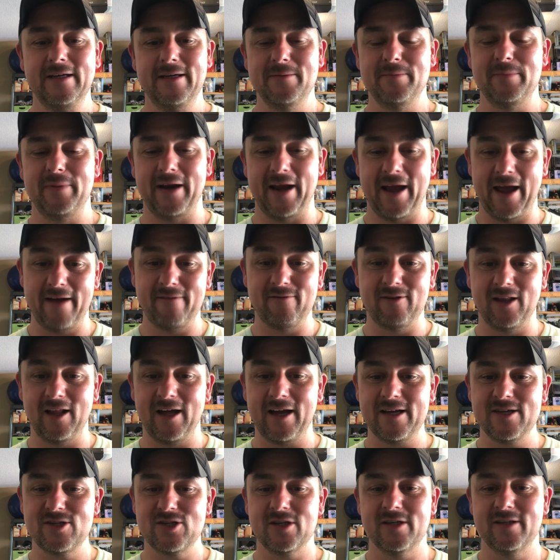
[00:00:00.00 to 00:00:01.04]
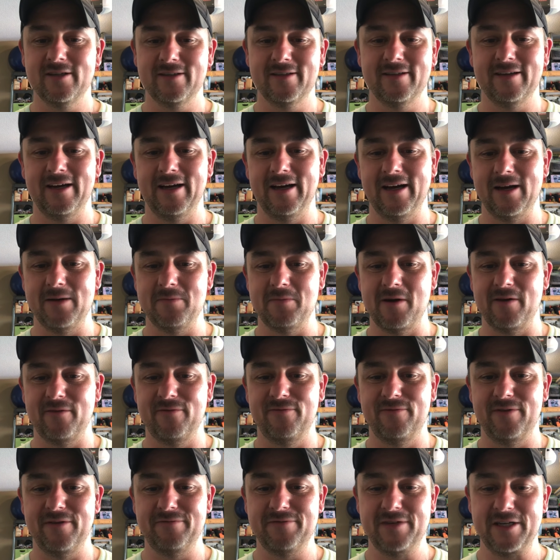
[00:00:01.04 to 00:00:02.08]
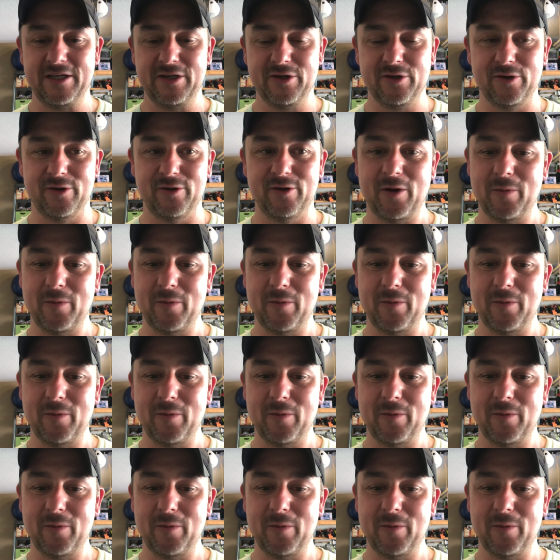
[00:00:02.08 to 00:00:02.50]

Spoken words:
but I have Elijah, my 15-year-old,